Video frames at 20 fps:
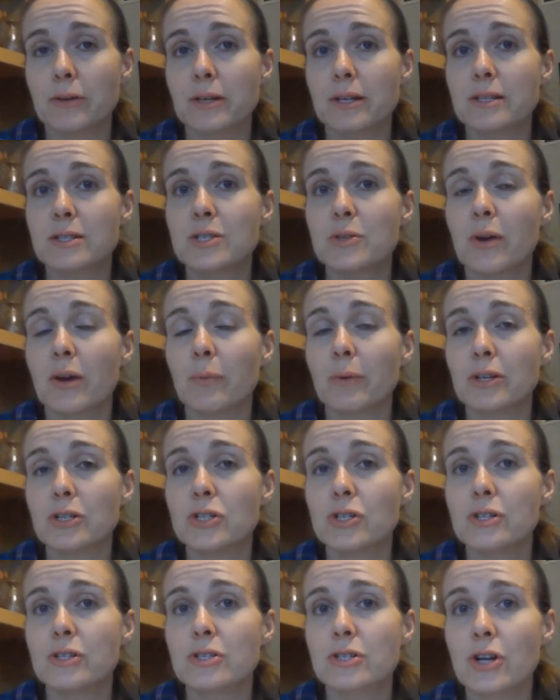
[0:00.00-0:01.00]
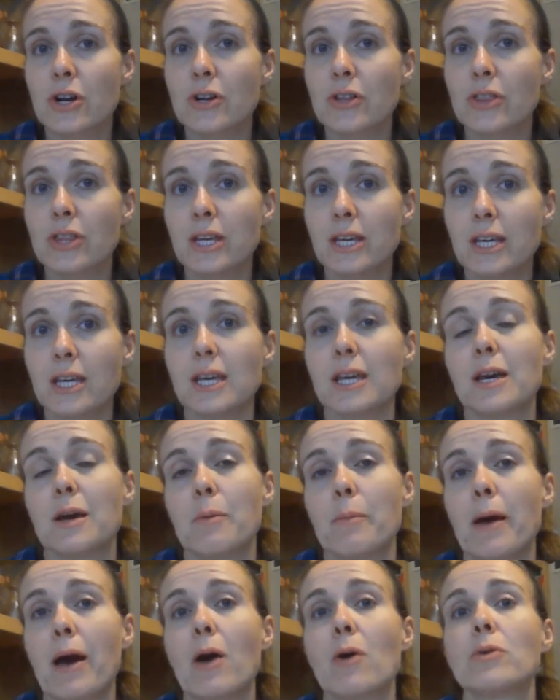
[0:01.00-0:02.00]
So I want you to start thinking
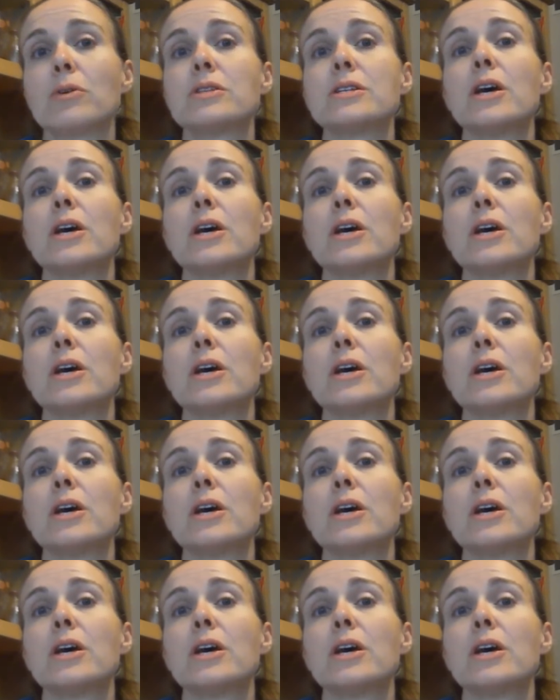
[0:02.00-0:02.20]
about